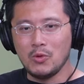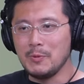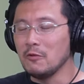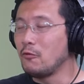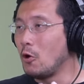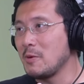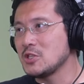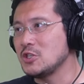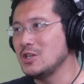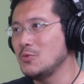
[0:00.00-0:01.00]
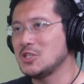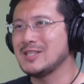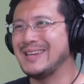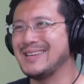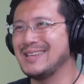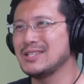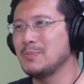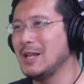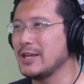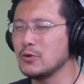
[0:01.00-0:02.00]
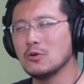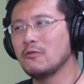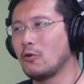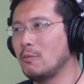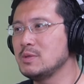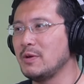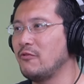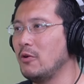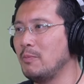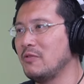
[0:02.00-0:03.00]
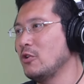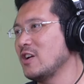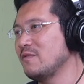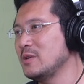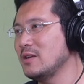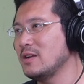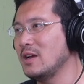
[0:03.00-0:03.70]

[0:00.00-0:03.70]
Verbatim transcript: we built Form SG, which is like it's a bit like Google Forms, but for but for government.